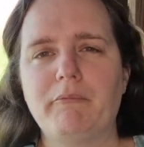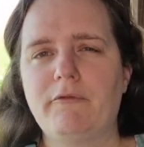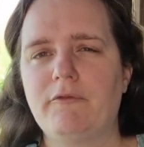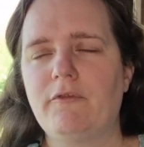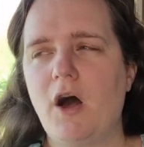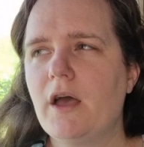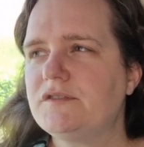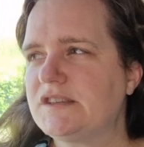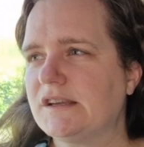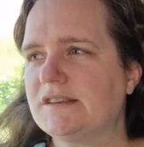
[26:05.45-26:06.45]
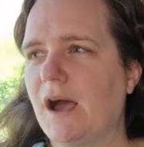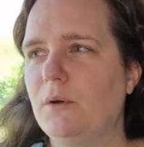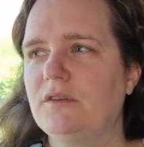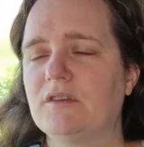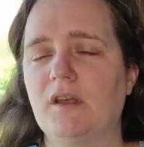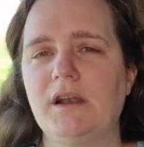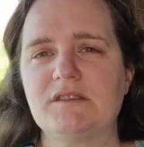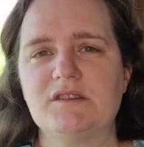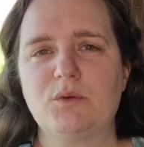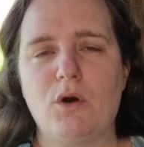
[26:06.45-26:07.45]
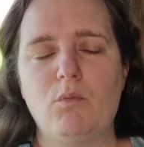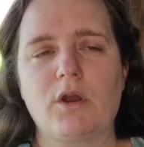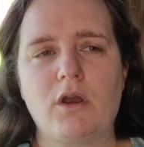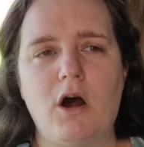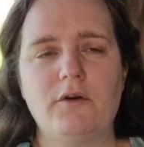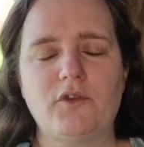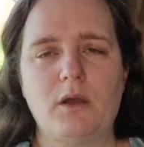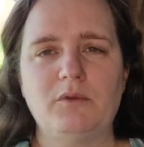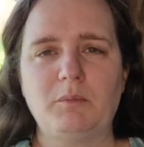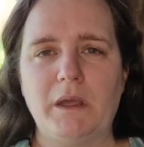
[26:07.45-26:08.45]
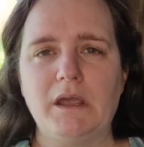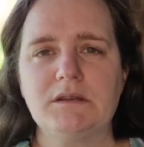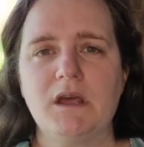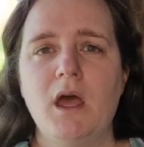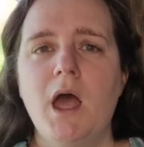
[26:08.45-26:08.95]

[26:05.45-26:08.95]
five, six hours because I listened to it on one and a half times speed.